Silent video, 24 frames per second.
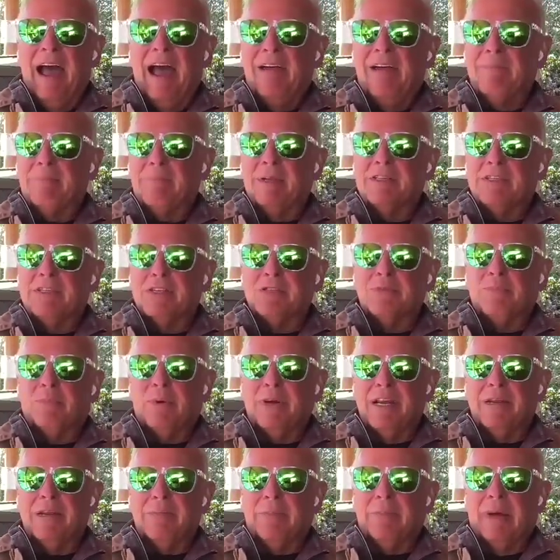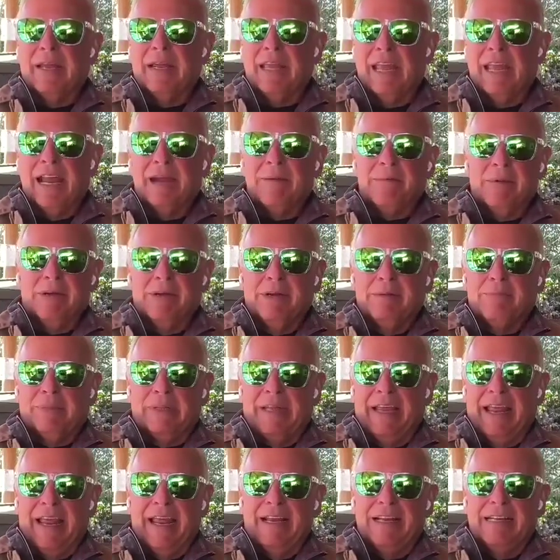I've been just pointing my camera at
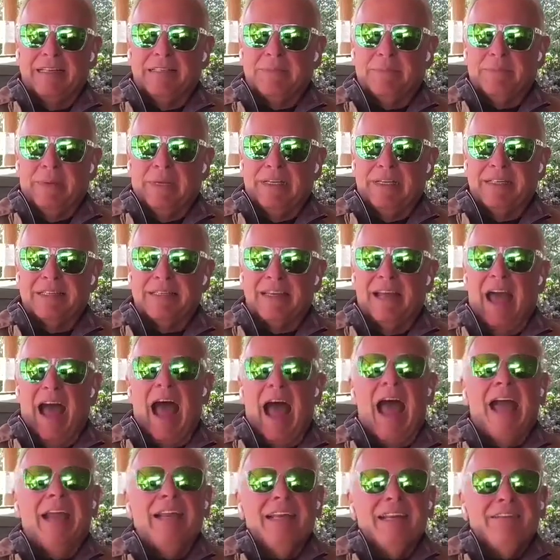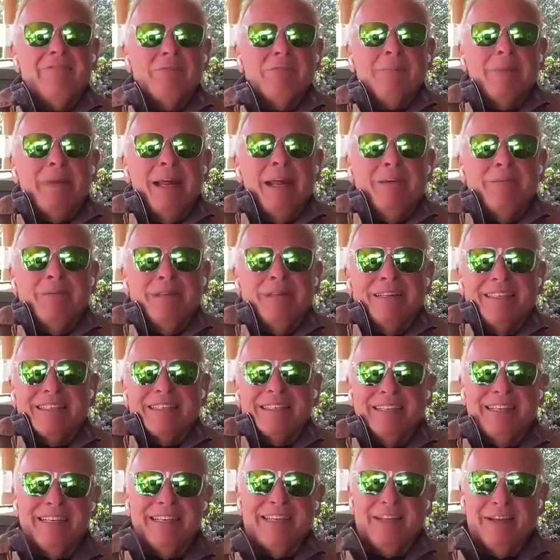Pleiades because I'd never been able to
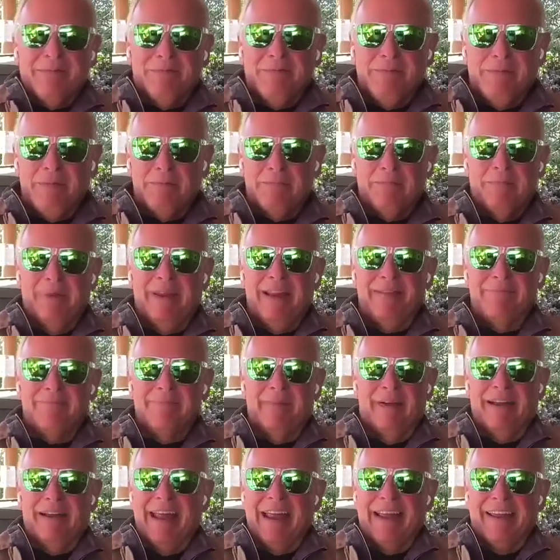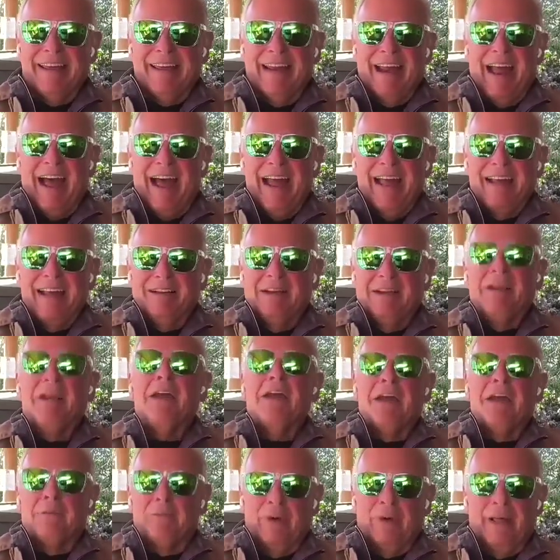see them with my naked eye, and
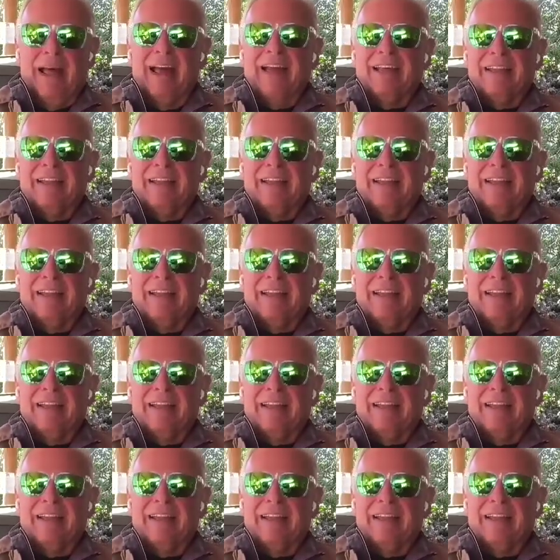well, I